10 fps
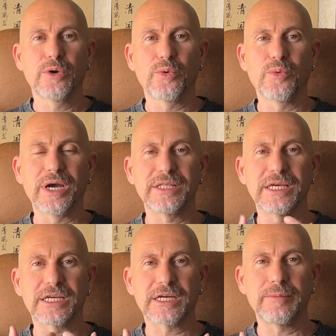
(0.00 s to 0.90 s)
where
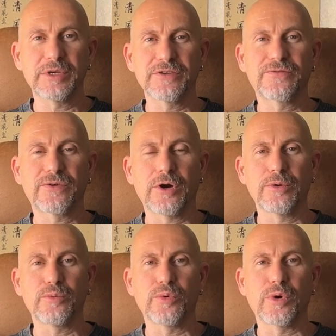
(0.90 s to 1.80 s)
they coming
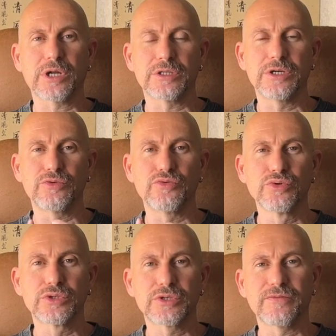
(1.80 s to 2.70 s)
from, what are the
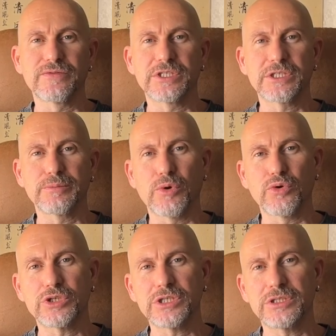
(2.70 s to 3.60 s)
roots of these
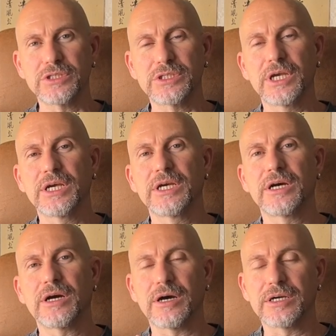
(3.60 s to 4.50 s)
emotions,
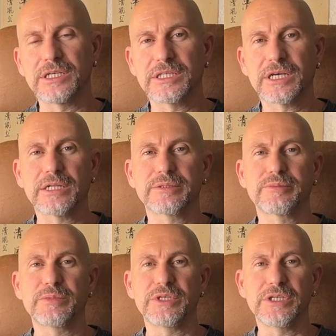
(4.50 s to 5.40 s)
it helps
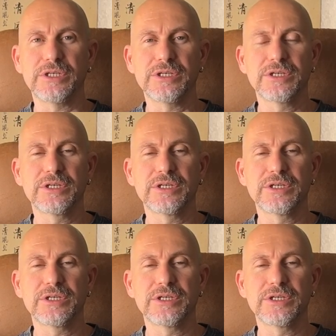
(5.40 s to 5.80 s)
me